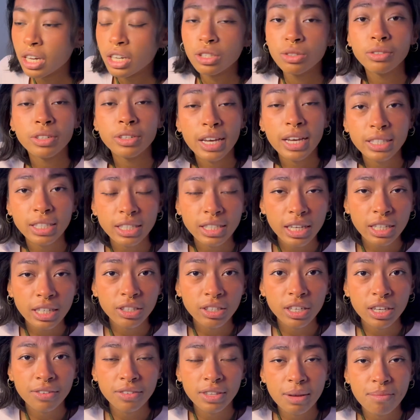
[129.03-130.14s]
Don't hesitate to
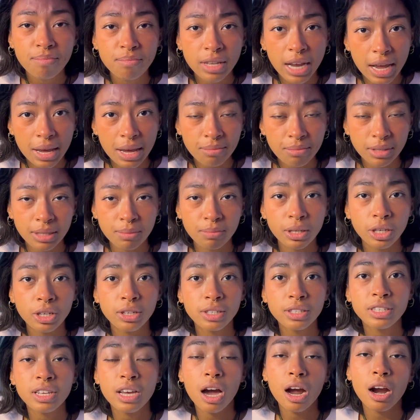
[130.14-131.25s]
give them names,
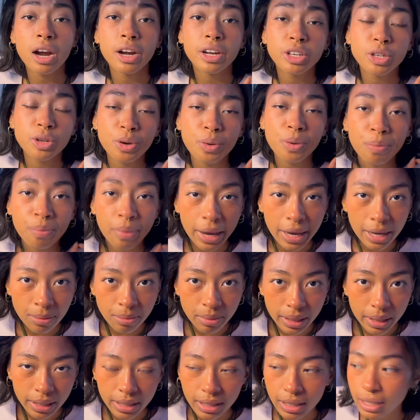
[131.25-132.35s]
because they are your
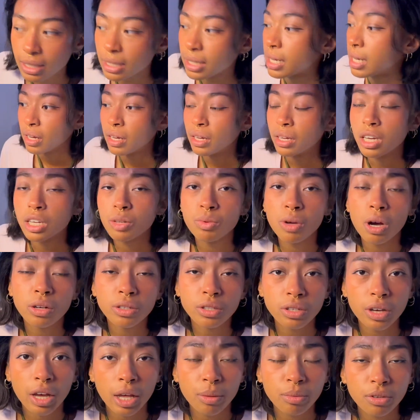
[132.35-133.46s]
babies. It will
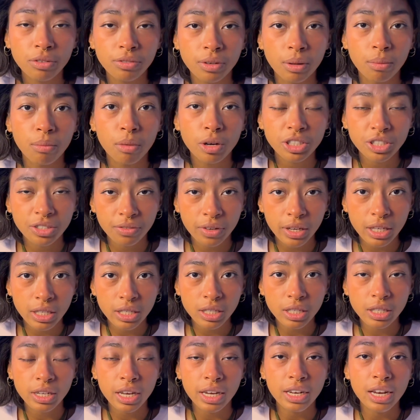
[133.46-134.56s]
also help you feel
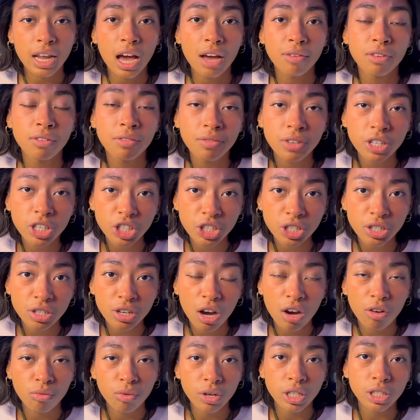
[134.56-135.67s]
motivated and have a vision
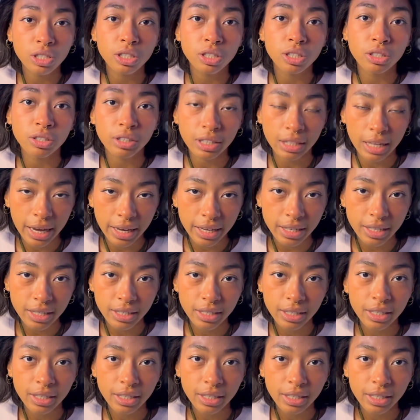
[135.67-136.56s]
of what it could look like.